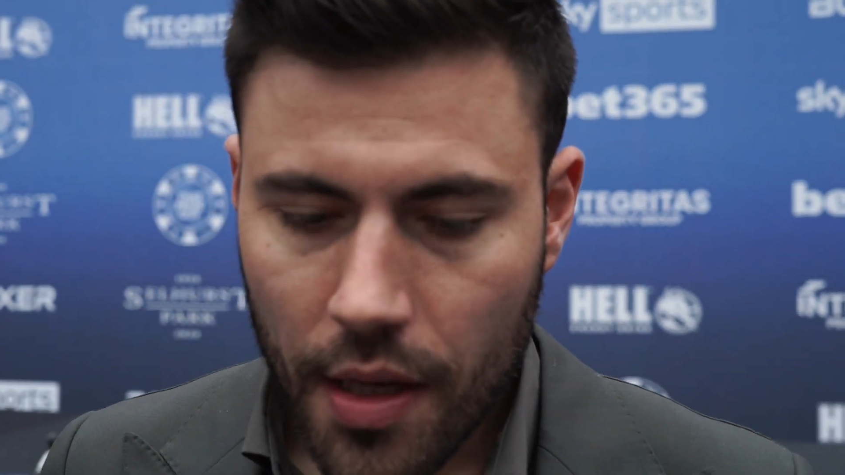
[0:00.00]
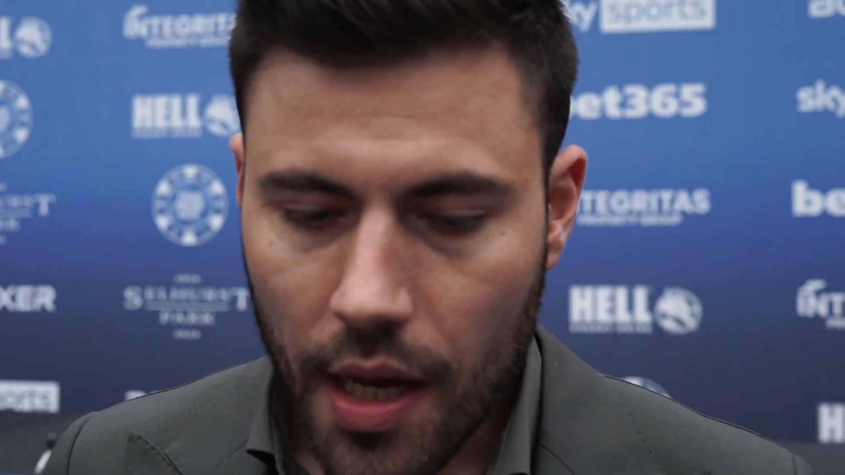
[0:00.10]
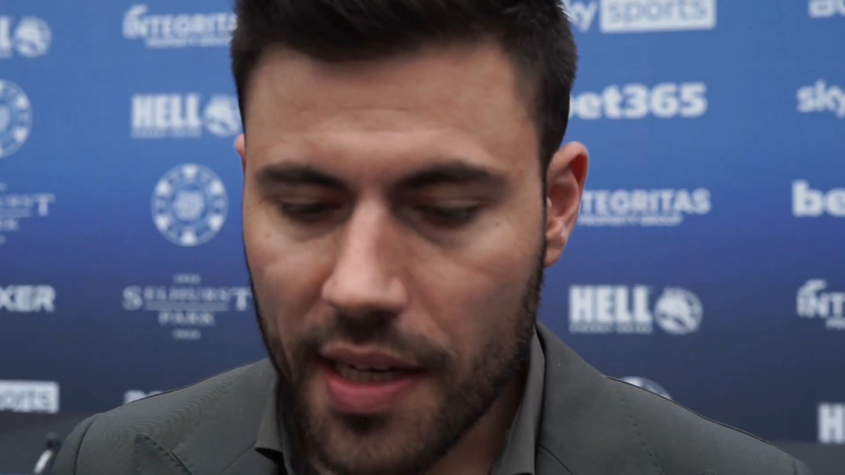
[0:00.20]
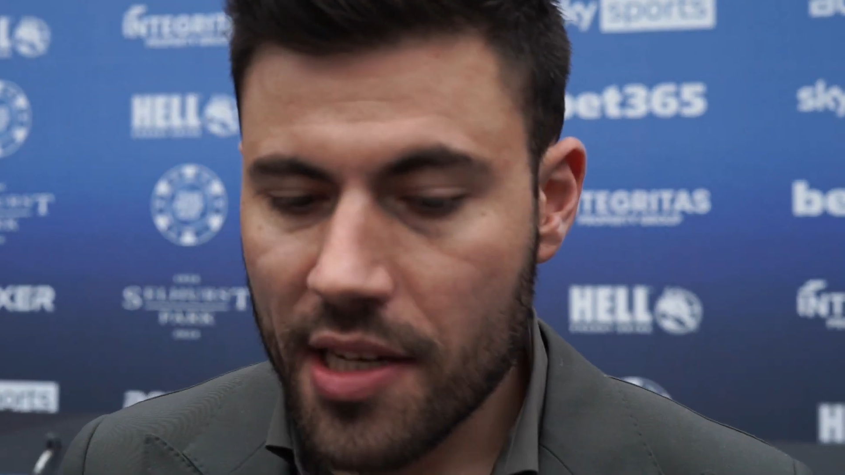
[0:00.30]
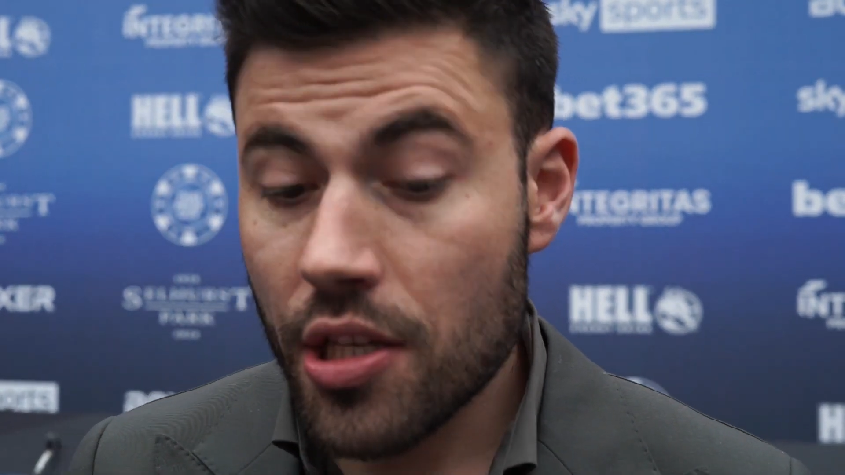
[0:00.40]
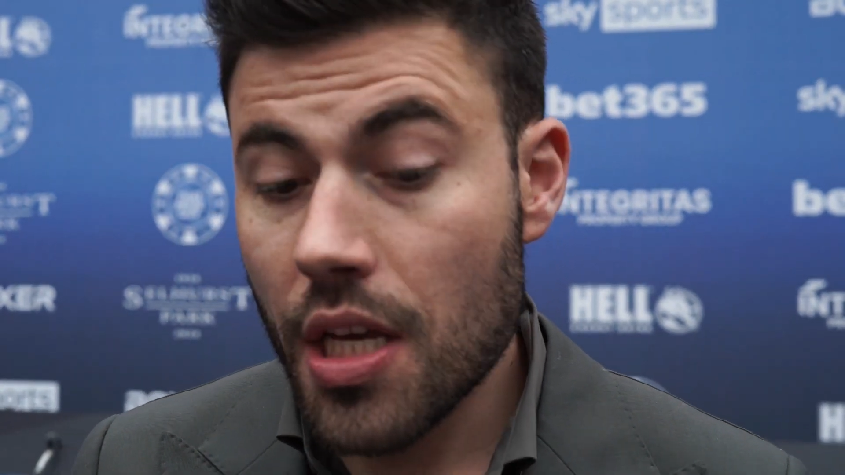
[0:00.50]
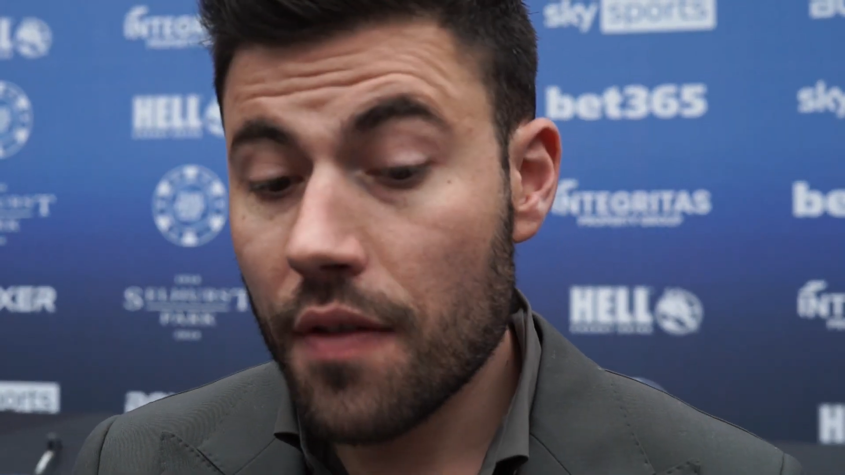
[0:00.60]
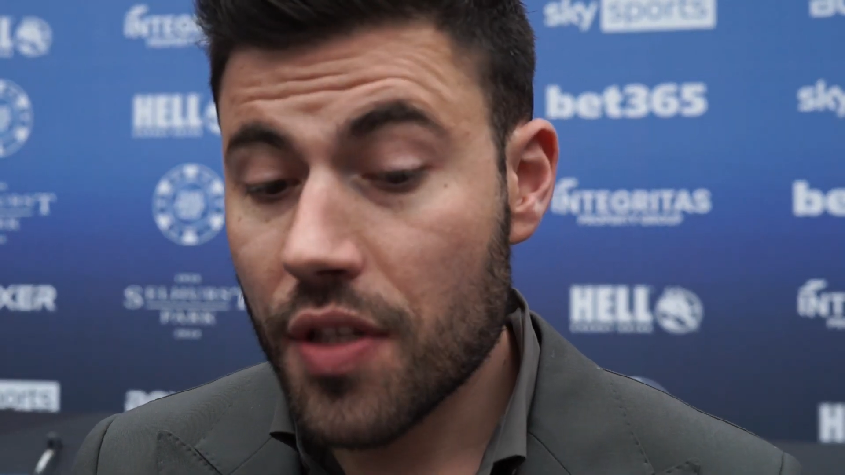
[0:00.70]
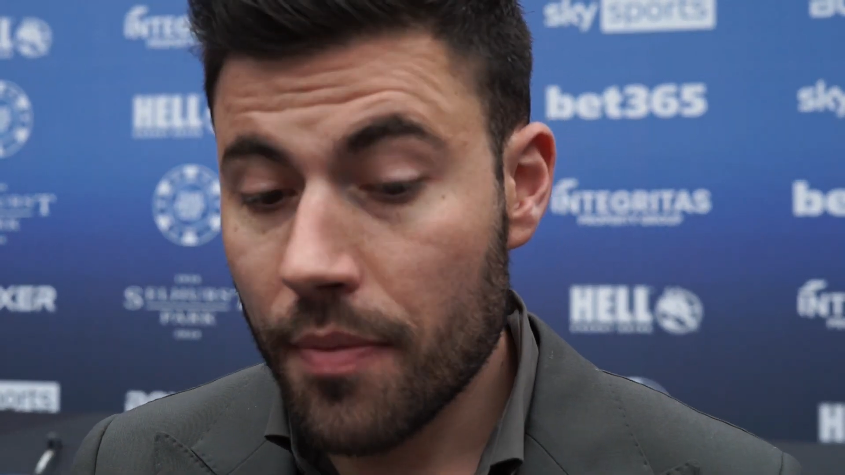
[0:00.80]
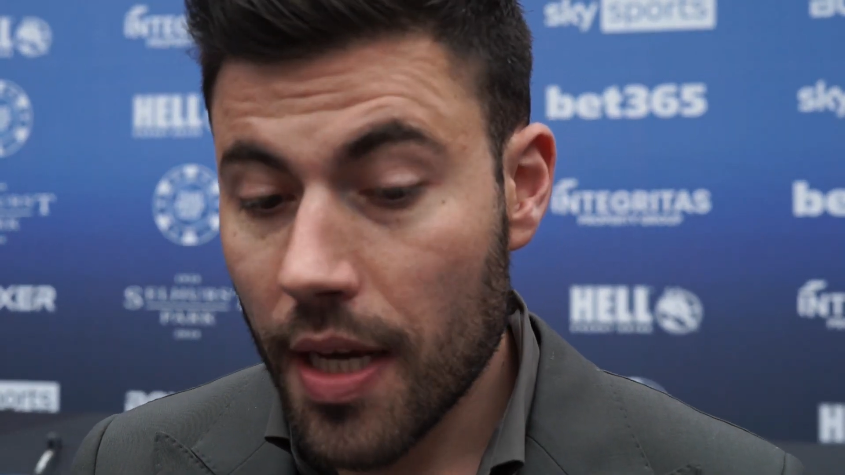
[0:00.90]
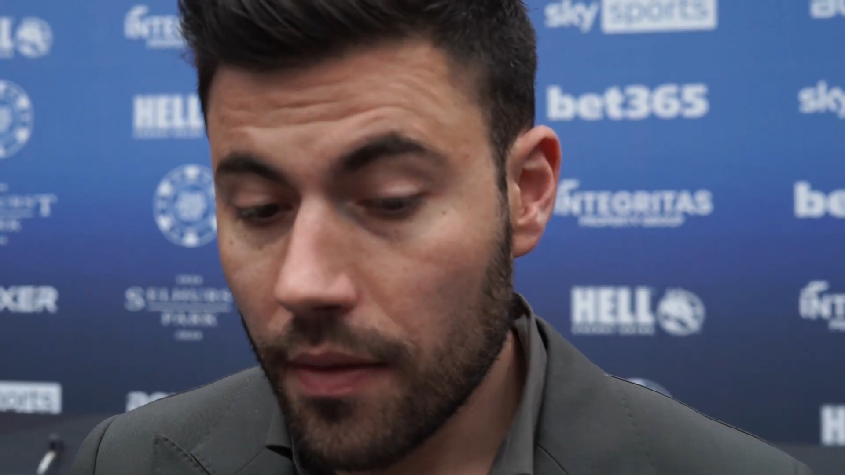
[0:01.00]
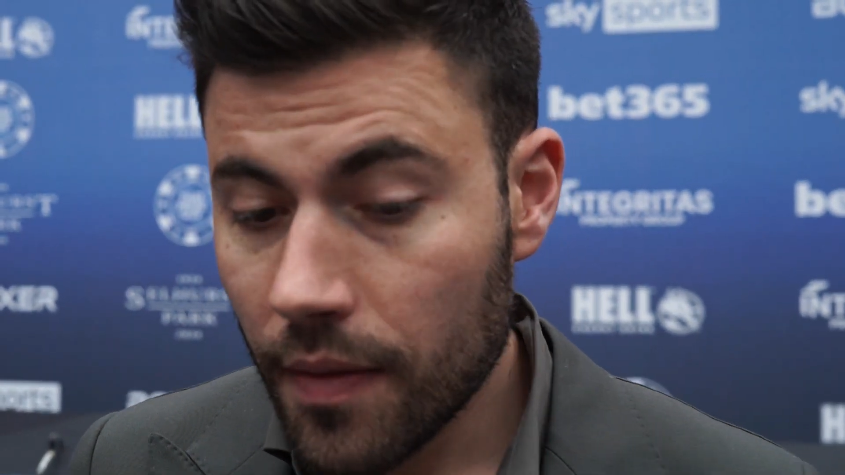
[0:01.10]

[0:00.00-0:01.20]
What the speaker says: and he deserves to be.